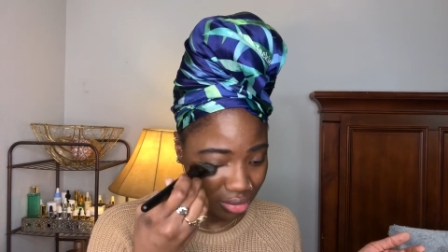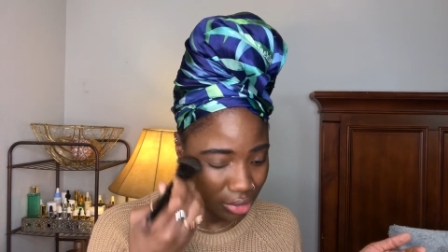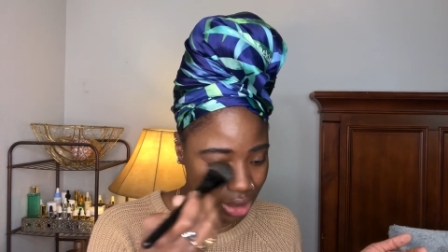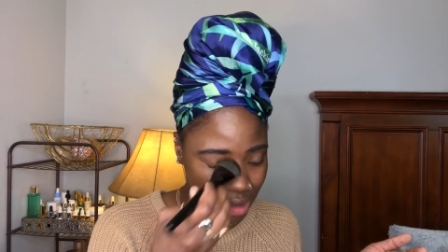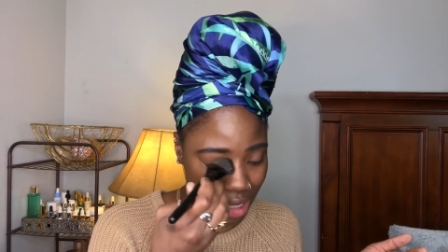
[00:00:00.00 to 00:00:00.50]

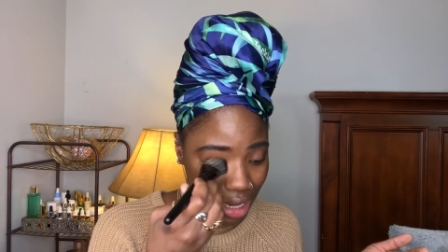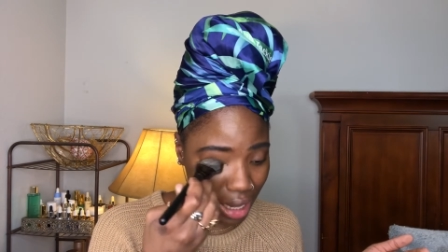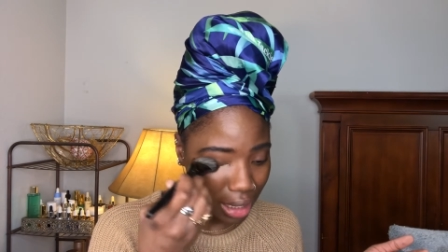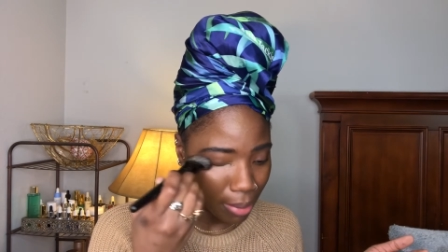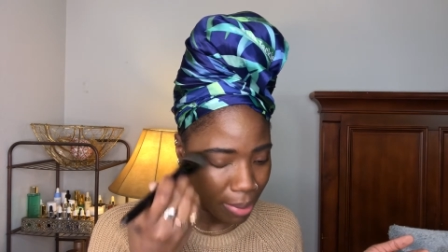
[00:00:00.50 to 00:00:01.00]
It's not
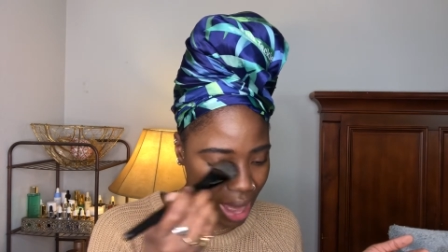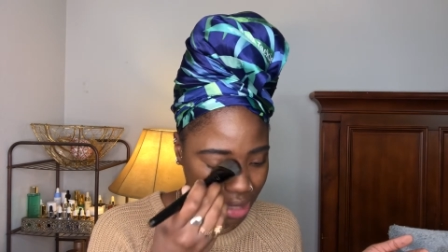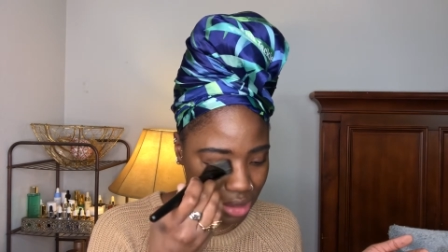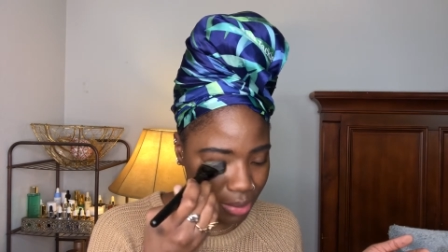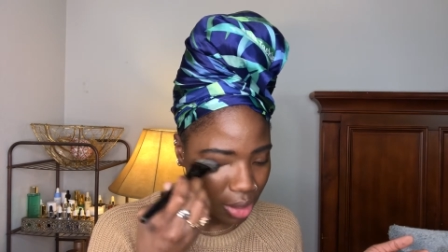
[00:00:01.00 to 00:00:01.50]
like a bad
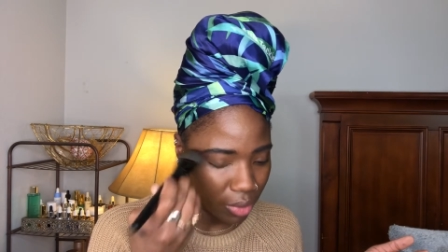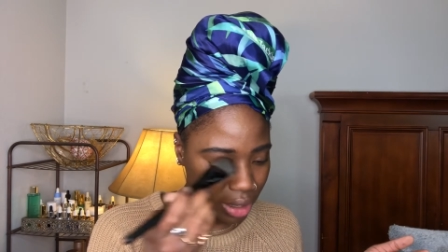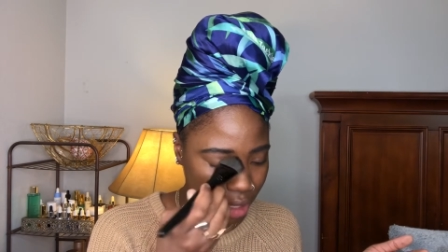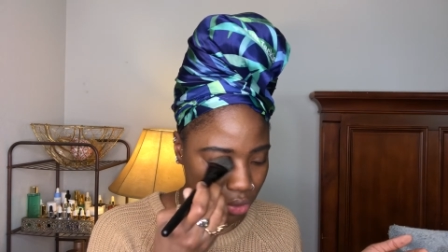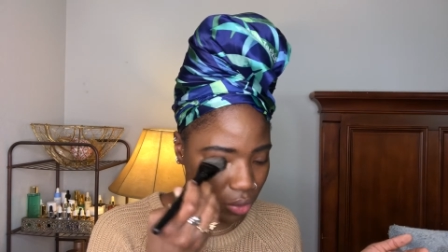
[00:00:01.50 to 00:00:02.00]
smell where
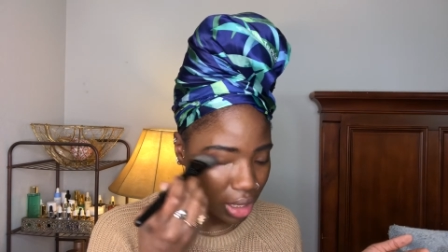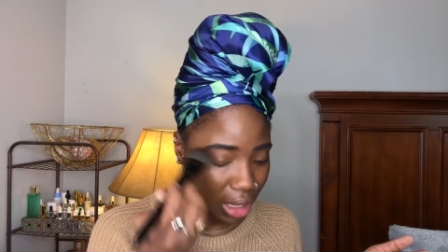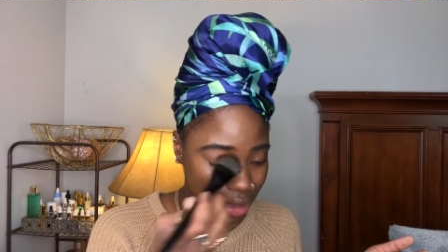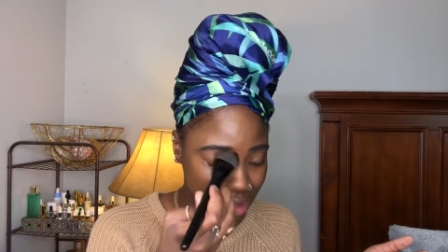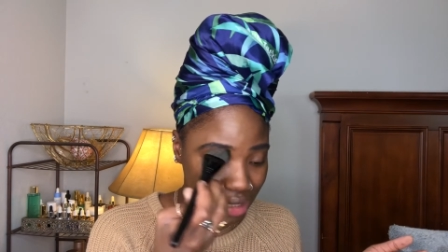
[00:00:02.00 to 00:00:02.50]
like you
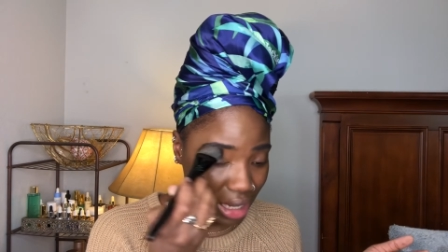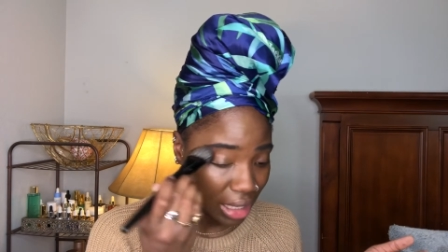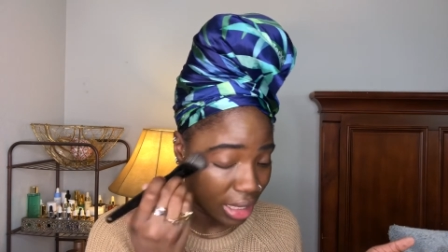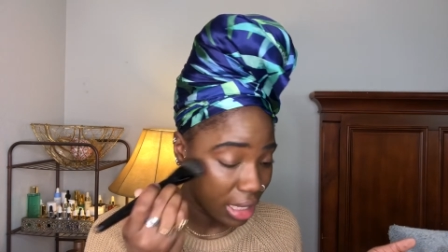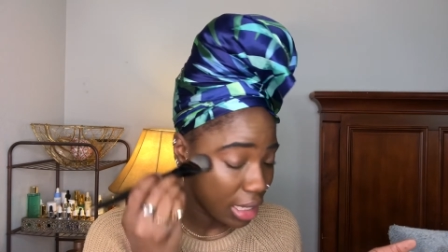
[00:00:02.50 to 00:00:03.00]
can't take
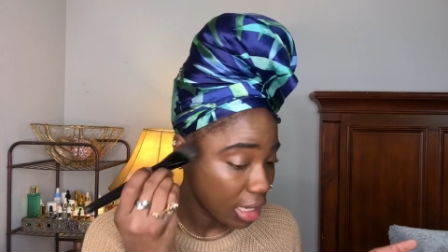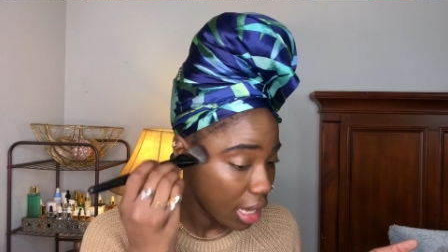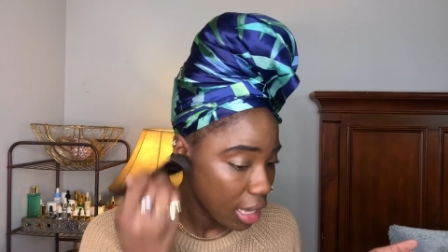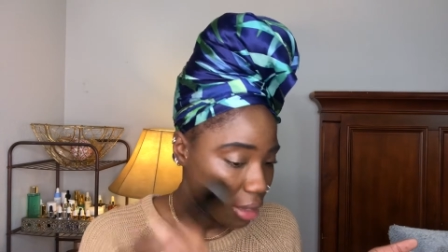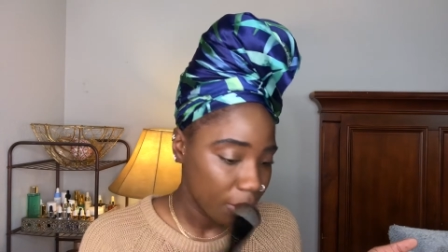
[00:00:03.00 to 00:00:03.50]
it,
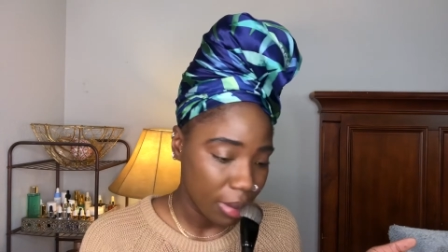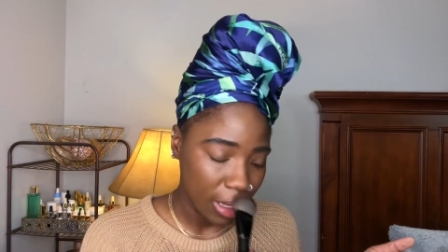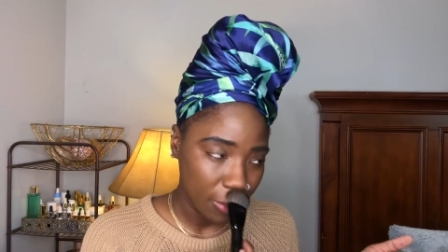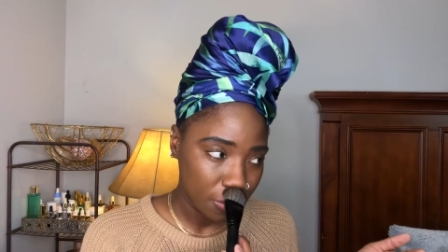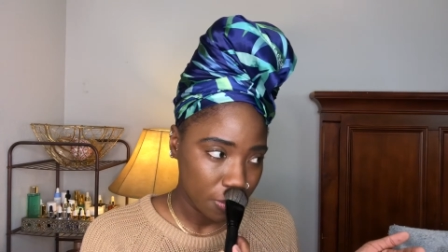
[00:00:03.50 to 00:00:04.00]

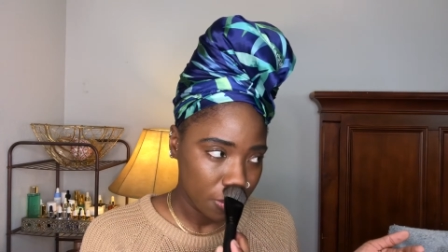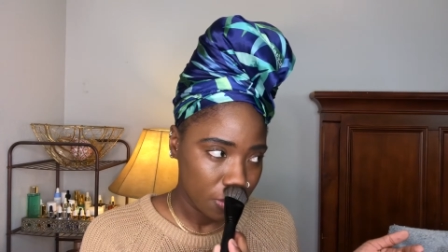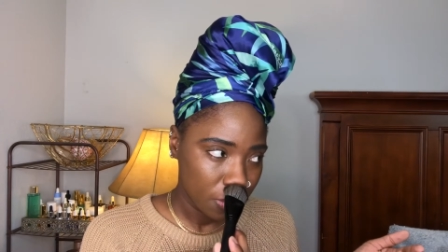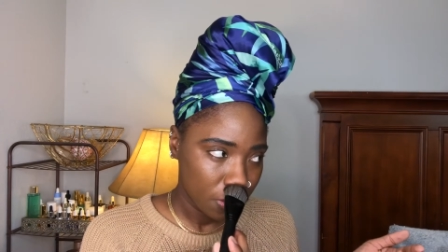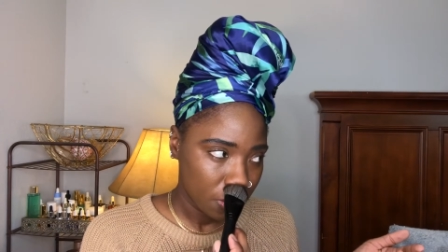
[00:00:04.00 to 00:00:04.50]
but
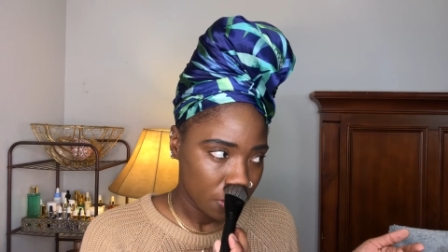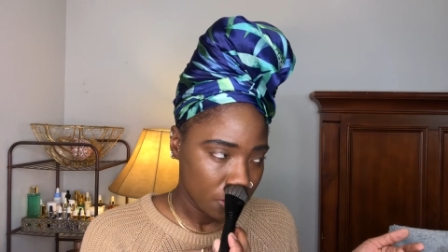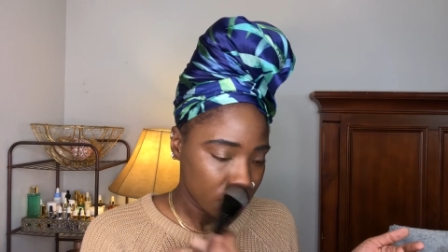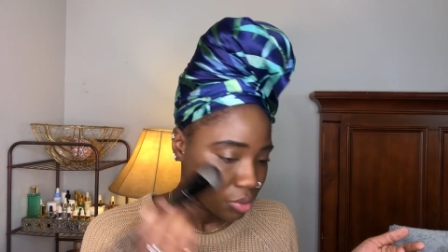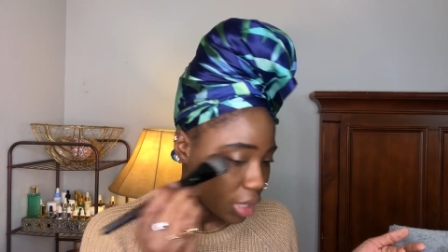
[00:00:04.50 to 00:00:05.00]

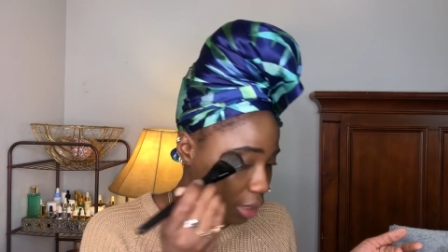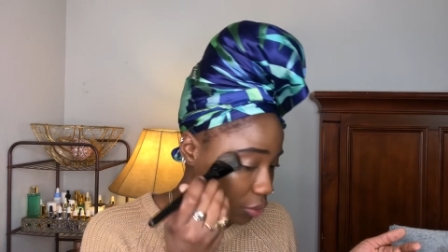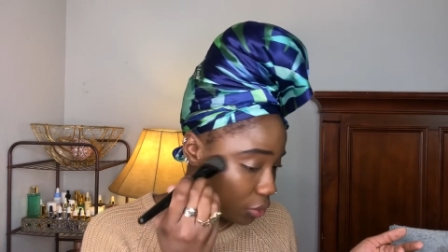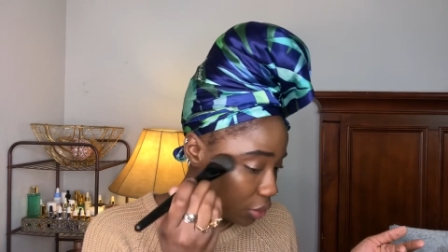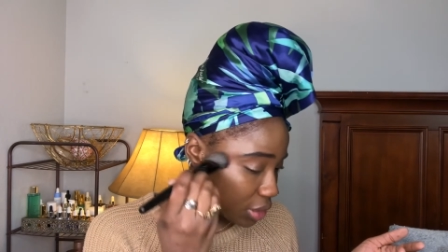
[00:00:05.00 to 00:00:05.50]
I do
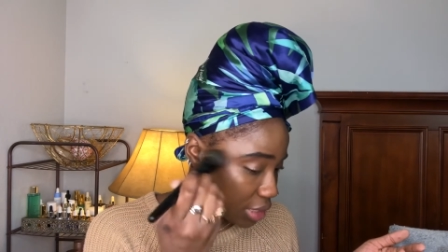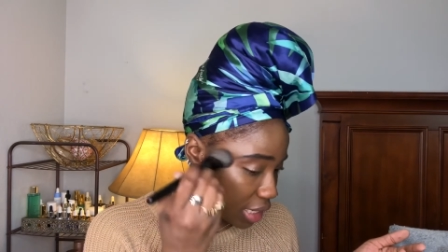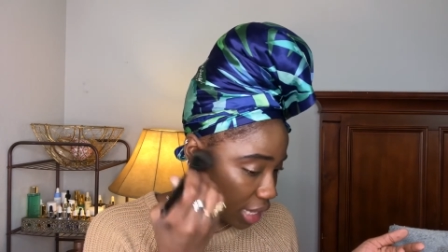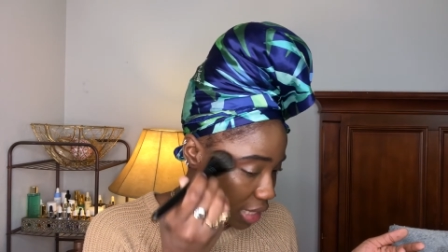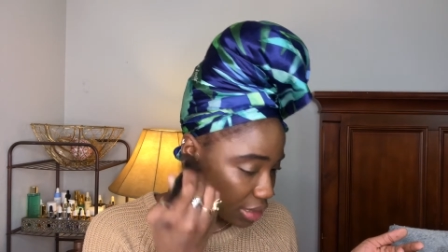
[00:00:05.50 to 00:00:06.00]
notice that
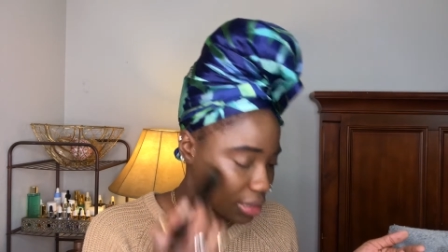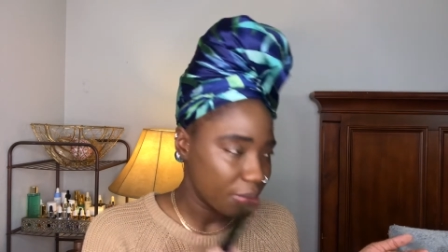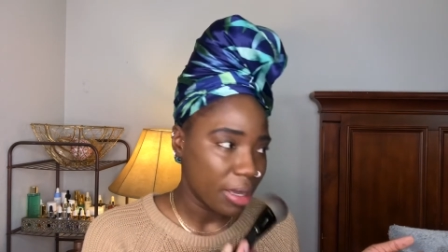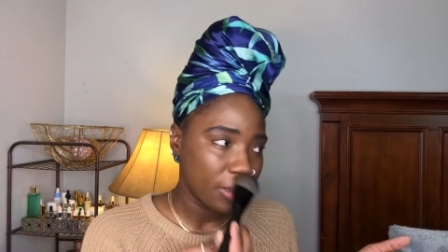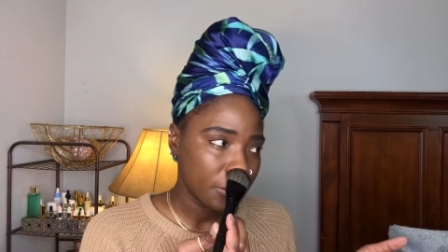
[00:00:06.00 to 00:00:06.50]
it has a
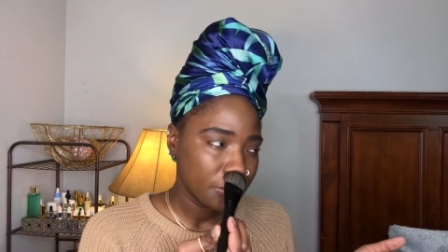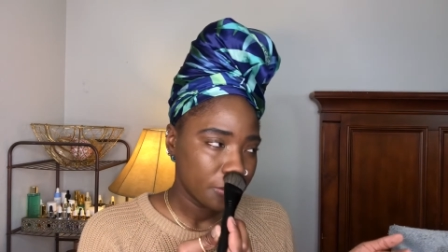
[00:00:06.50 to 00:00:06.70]
smell.